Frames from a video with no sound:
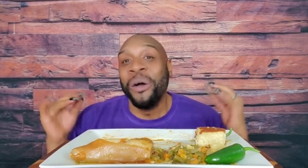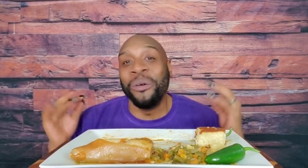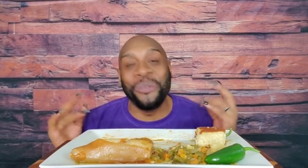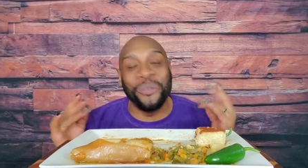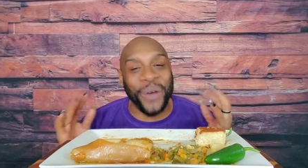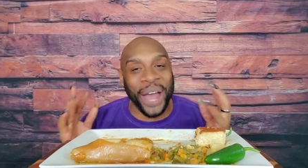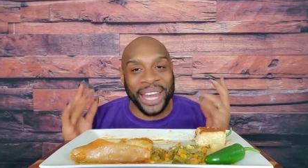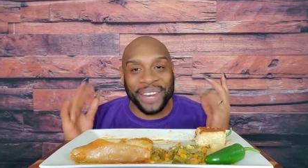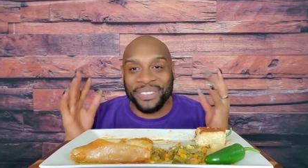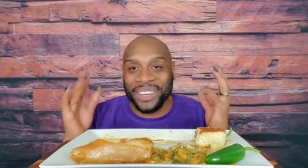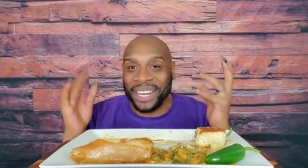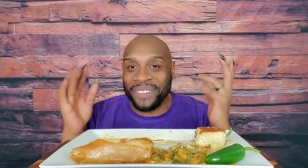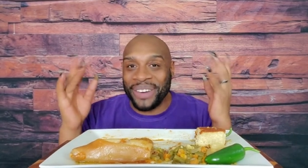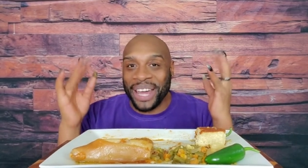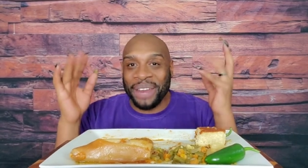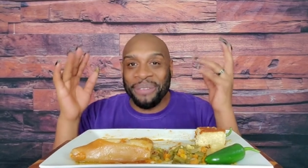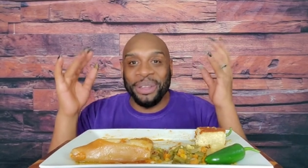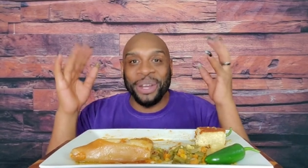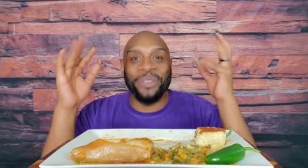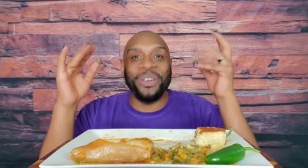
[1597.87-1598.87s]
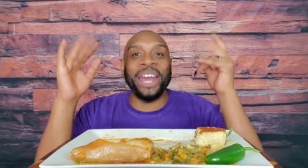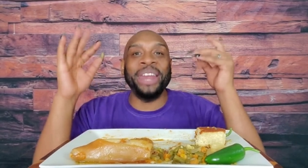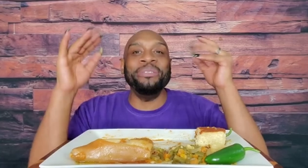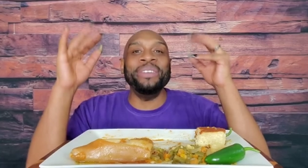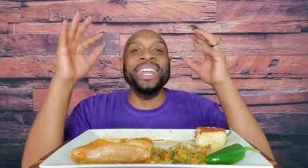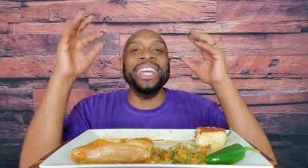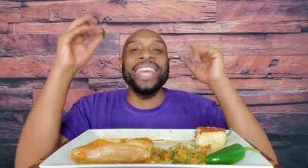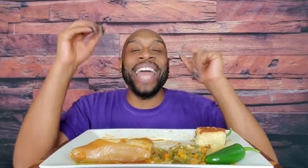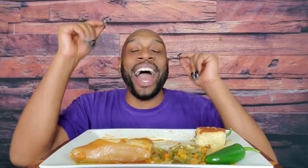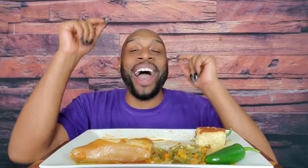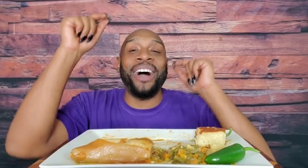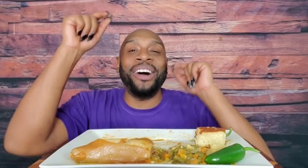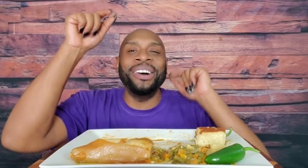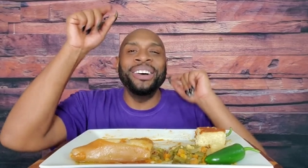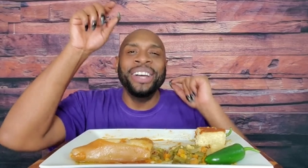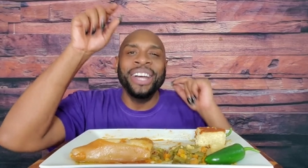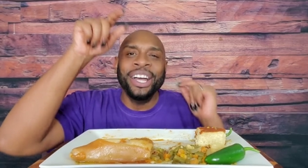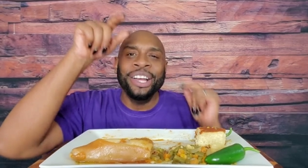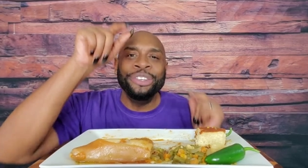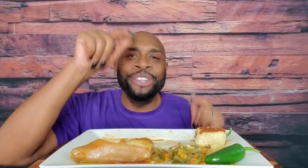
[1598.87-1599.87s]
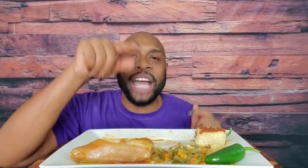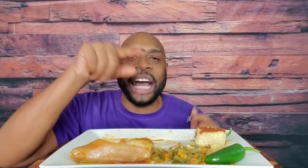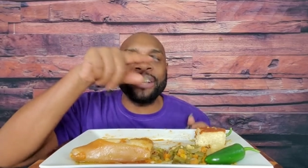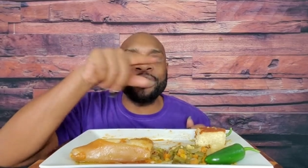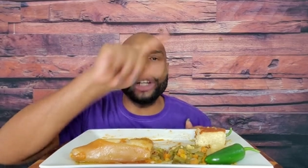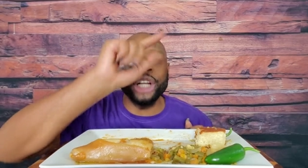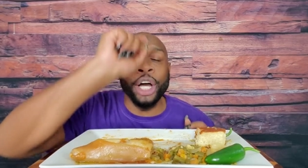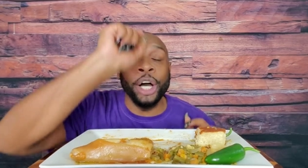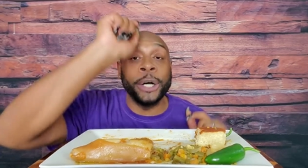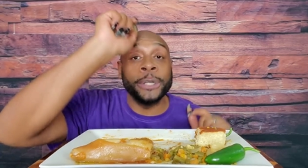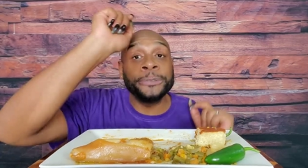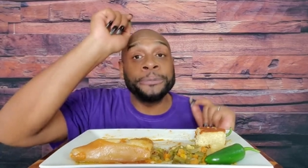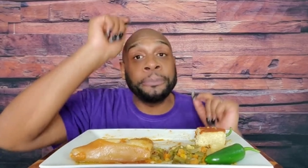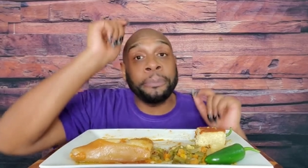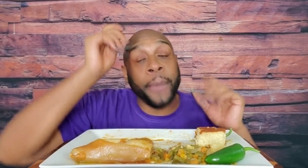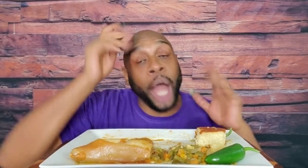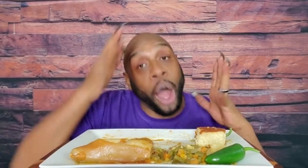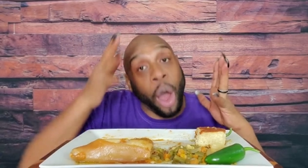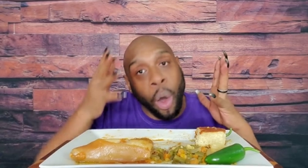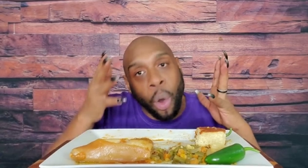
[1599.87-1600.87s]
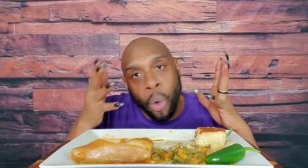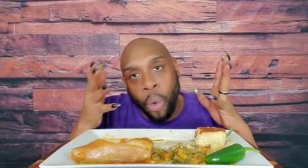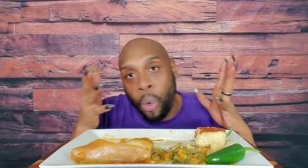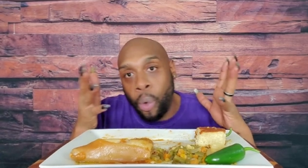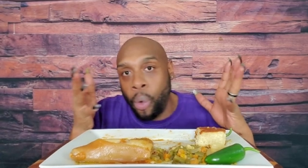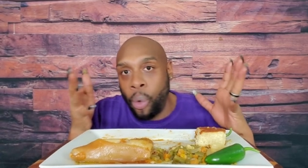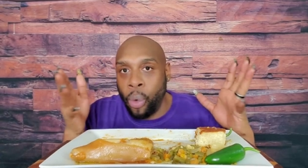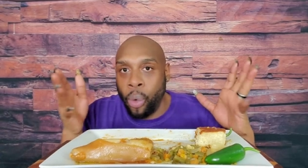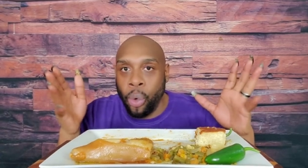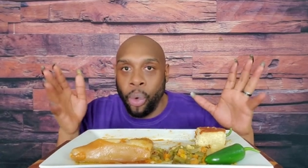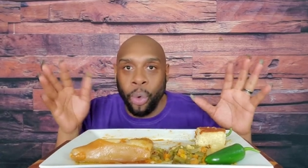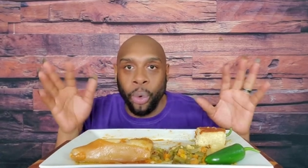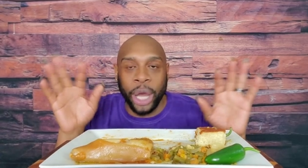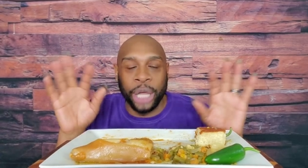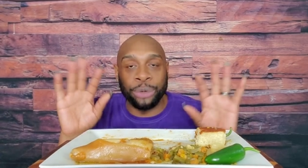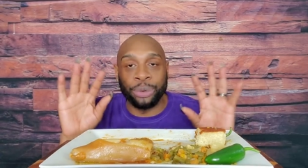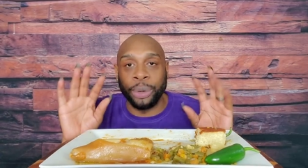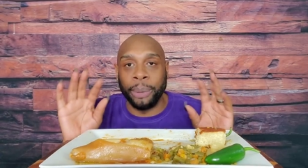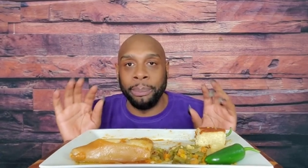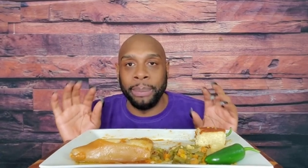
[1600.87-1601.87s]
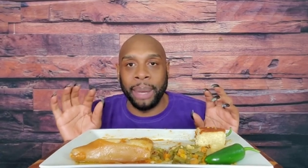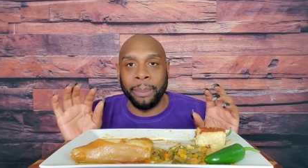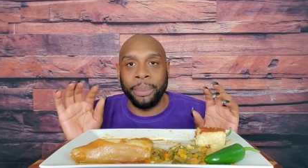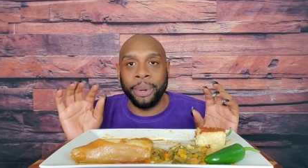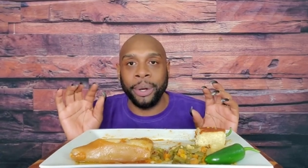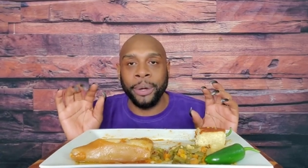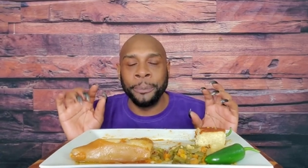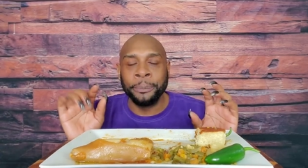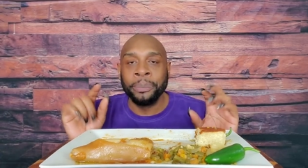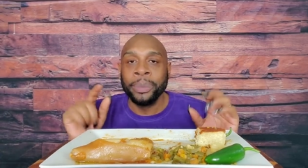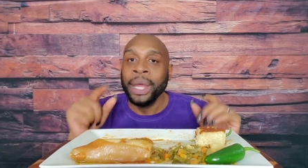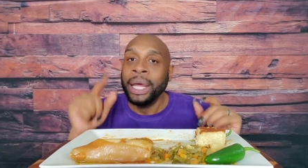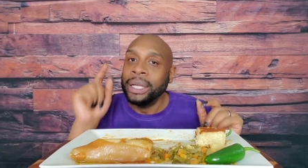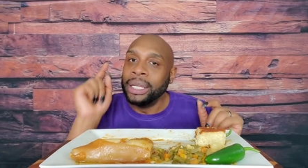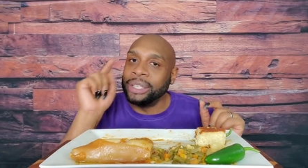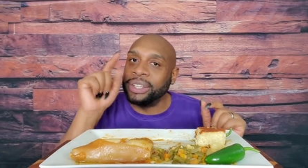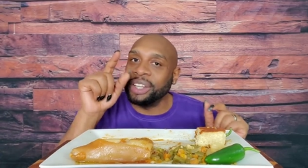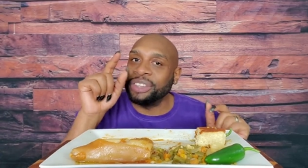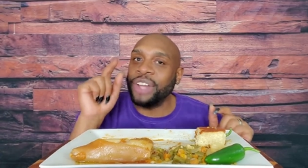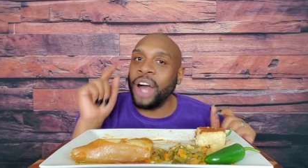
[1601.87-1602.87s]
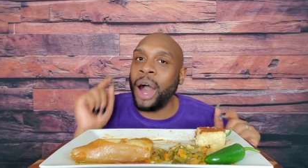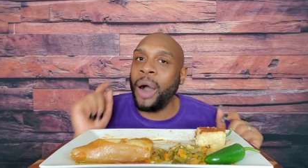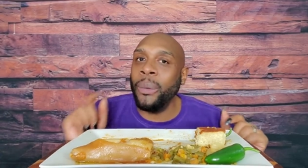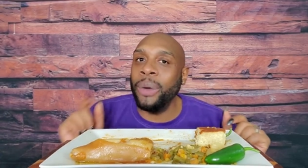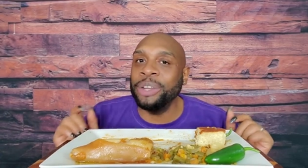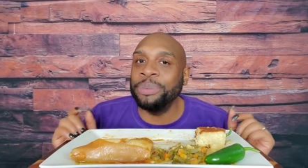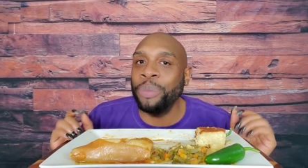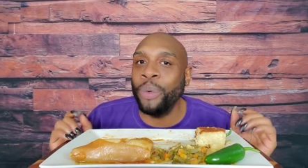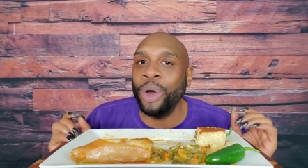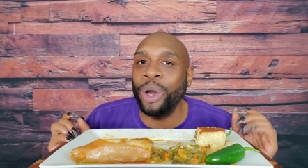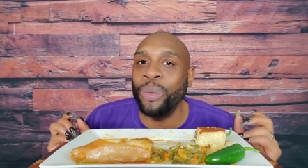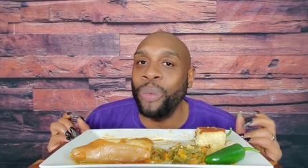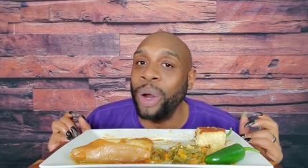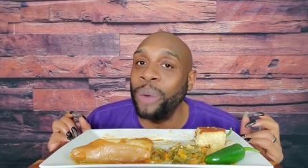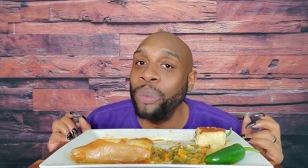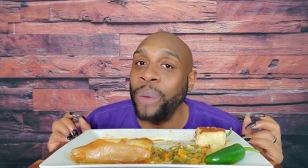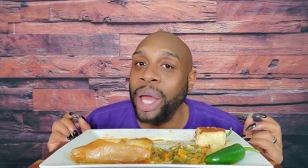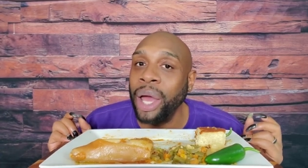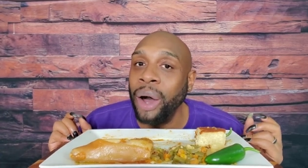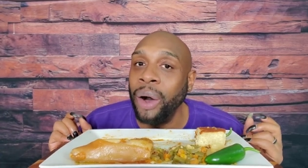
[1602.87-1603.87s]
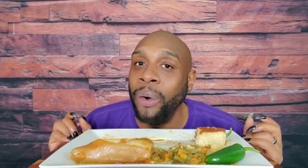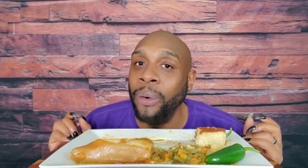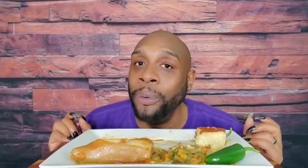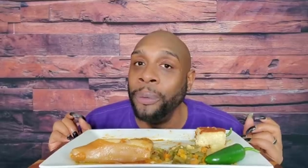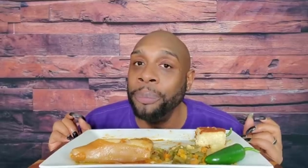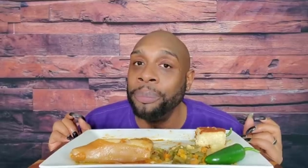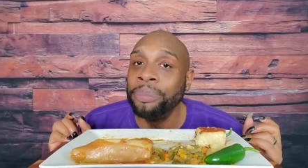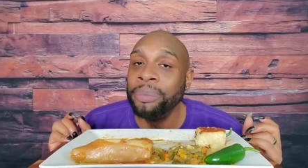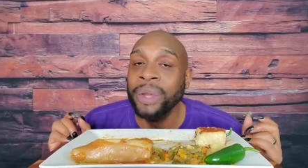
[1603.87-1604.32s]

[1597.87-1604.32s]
Wait a minute, y'all. You guys, look. Always remember that there's always more than one way home.